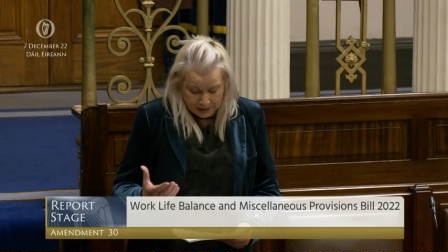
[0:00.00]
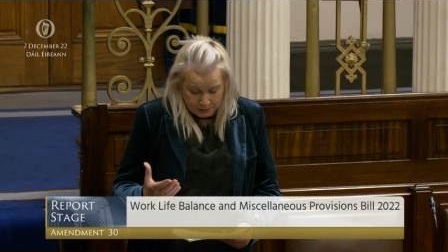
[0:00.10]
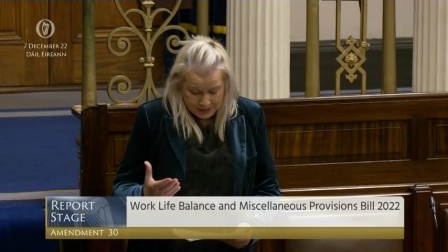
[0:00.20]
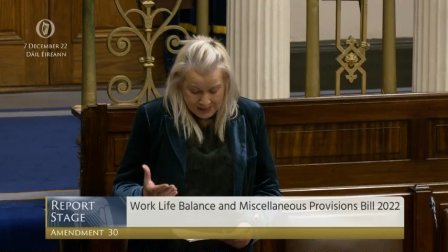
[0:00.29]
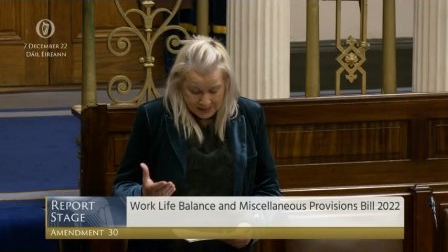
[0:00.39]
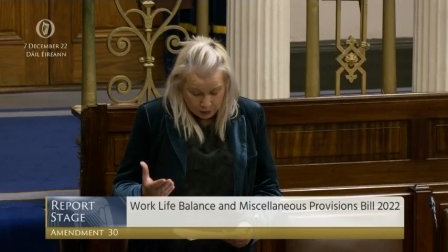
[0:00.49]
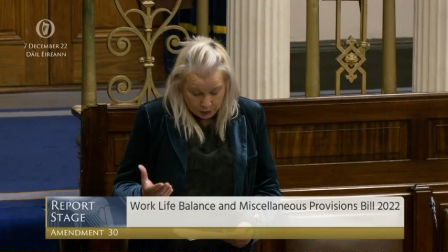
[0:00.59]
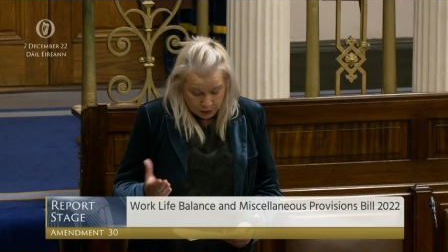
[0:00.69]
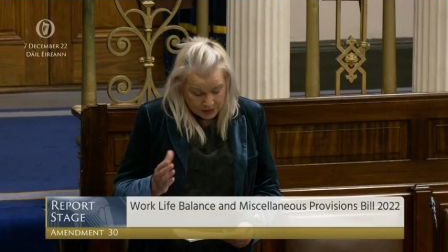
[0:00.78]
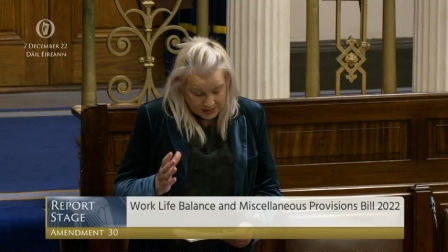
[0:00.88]
the business
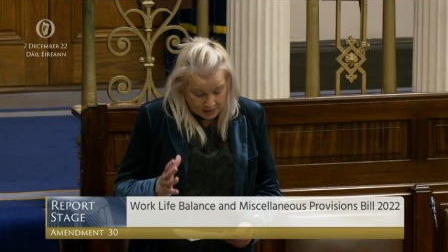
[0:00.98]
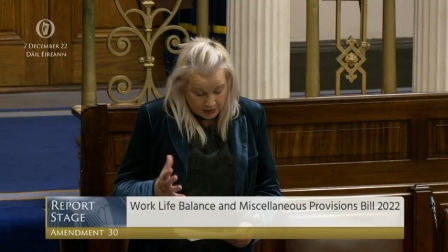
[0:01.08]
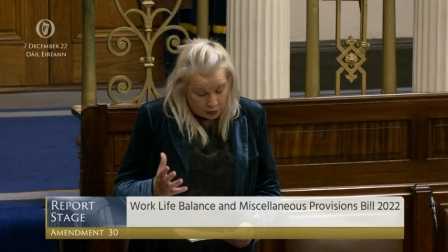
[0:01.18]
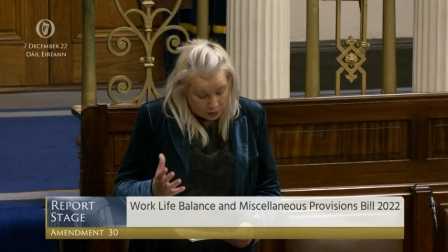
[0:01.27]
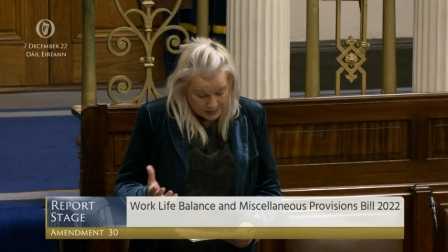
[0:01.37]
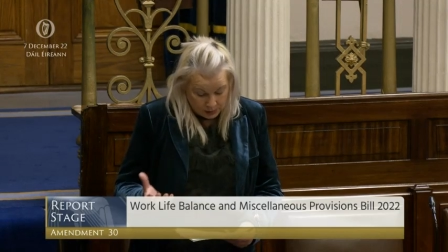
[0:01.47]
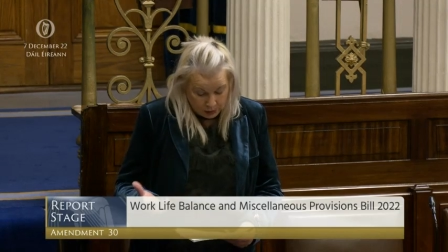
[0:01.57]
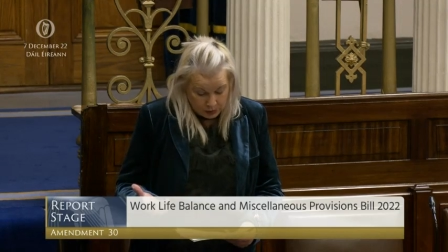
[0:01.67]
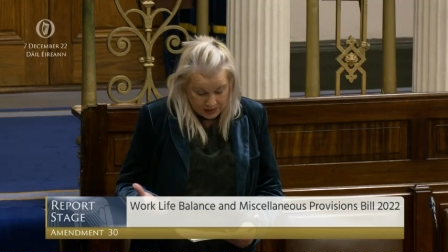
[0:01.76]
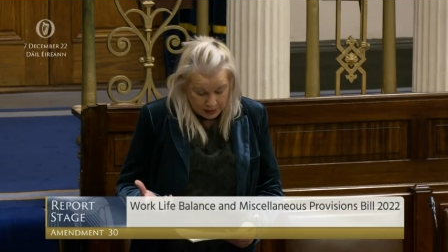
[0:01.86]
owner is not also
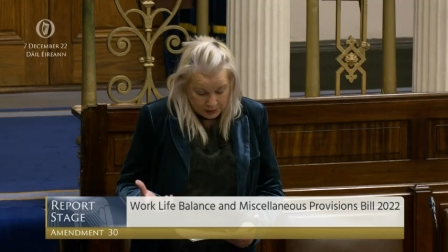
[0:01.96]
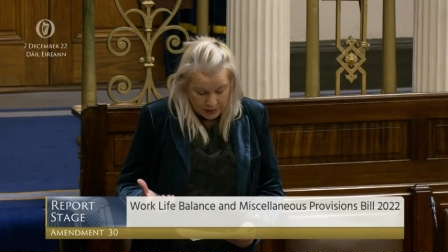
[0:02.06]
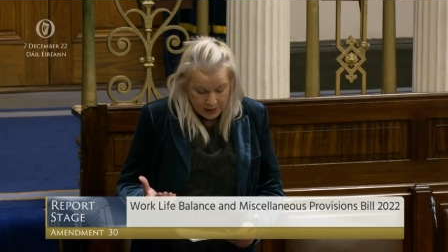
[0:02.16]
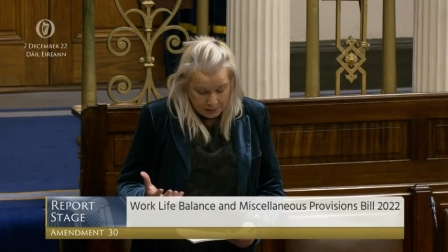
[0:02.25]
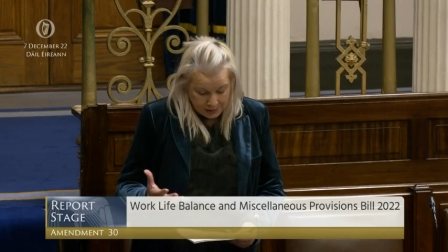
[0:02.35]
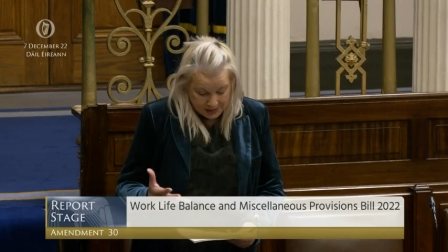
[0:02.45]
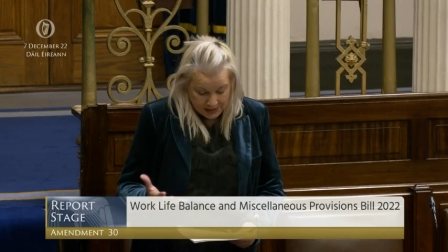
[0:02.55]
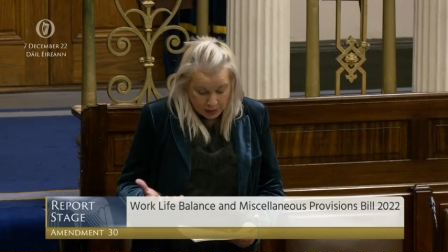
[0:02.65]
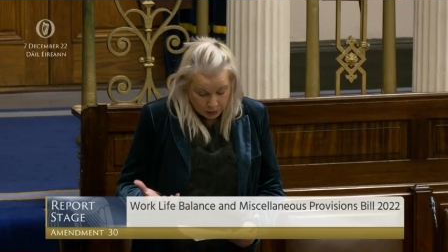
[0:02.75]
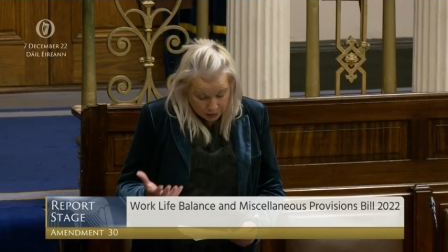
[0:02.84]
losing out because
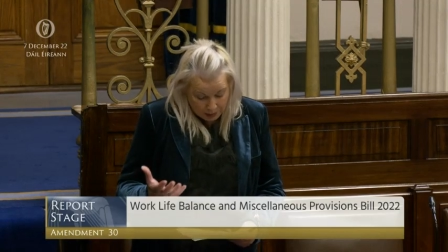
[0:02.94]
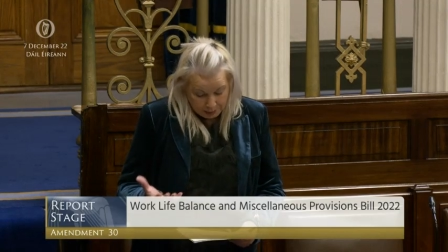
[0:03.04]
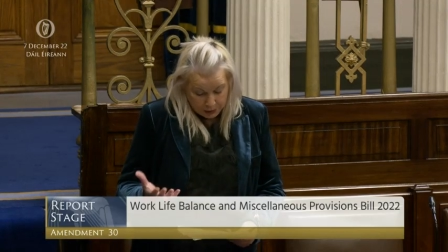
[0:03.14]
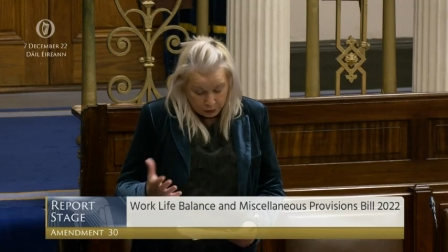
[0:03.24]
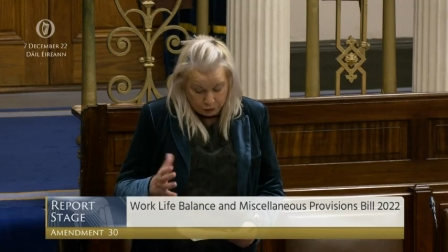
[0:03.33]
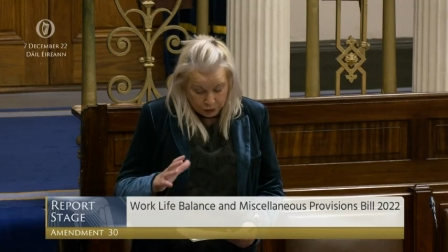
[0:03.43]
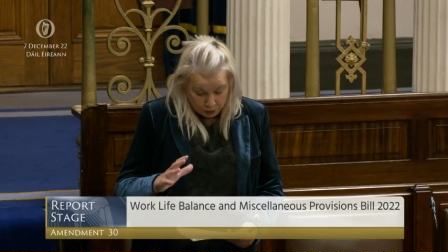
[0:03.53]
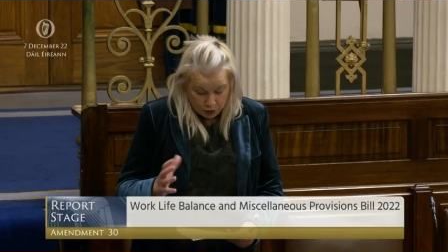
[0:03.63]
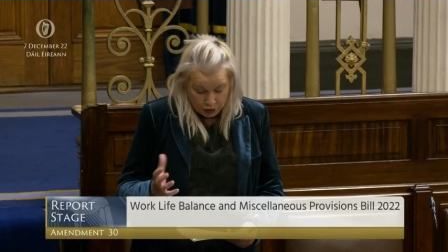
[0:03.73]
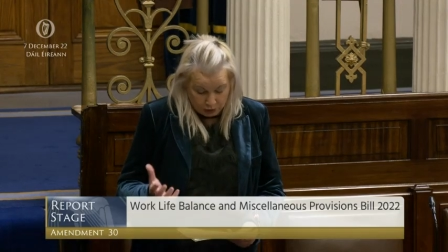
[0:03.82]
that would not be good for the
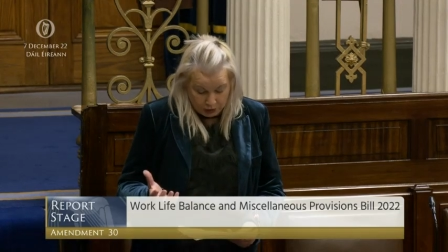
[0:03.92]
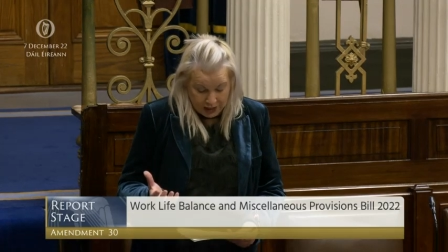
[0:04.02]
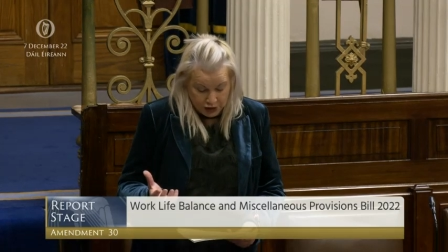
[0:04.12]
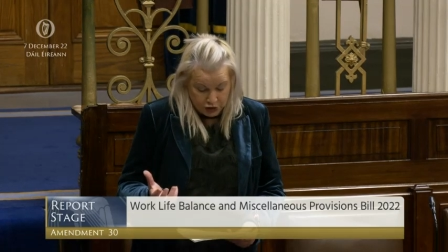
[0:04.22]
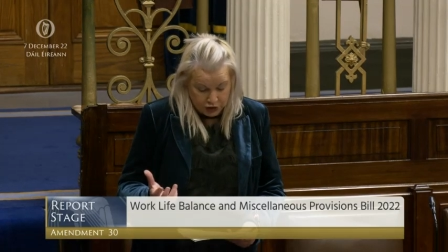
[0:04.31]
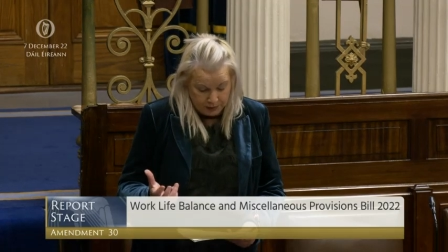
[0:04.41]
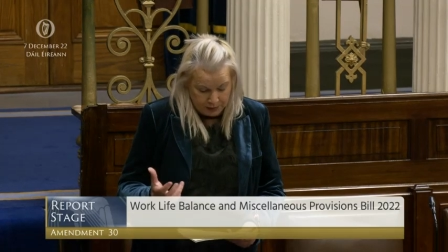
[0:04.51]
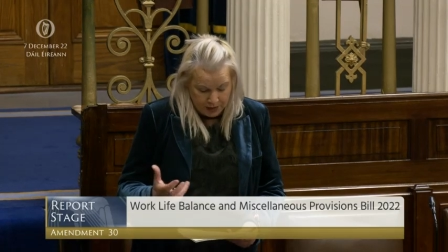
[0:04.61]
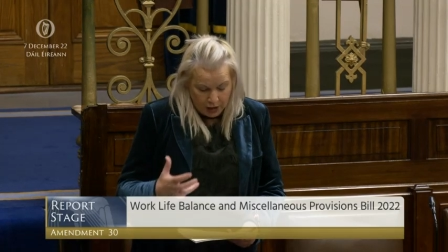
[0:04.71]
working relationship.